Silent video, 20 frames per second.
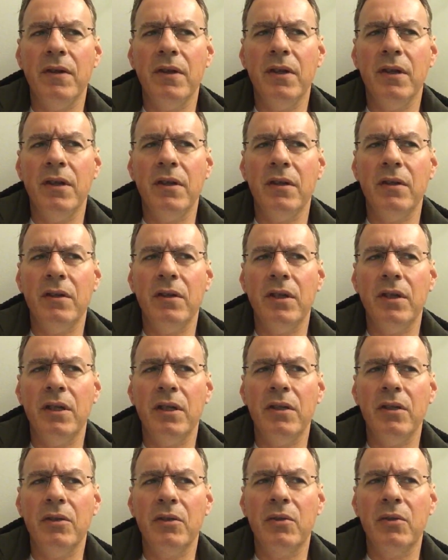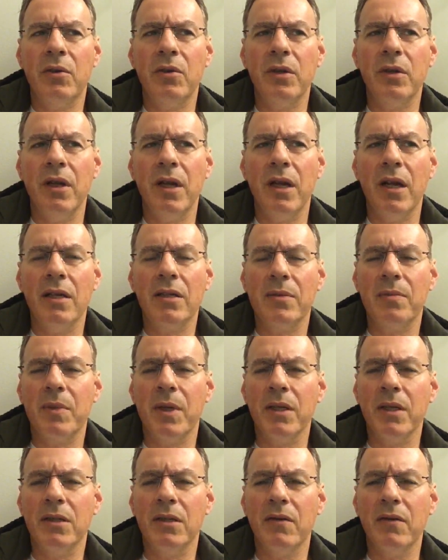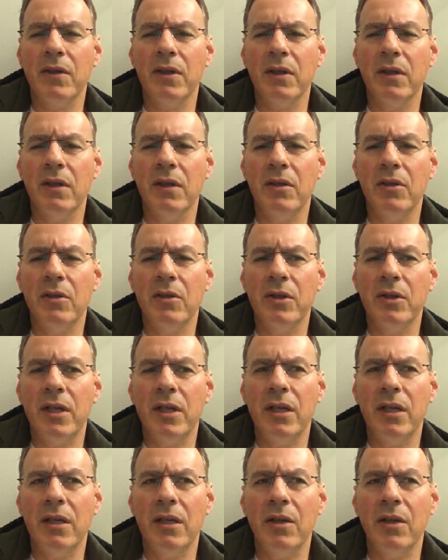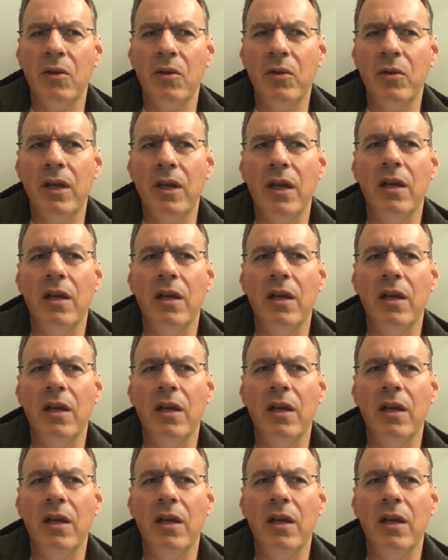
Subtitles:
in certain aspects of it and understand that, okay,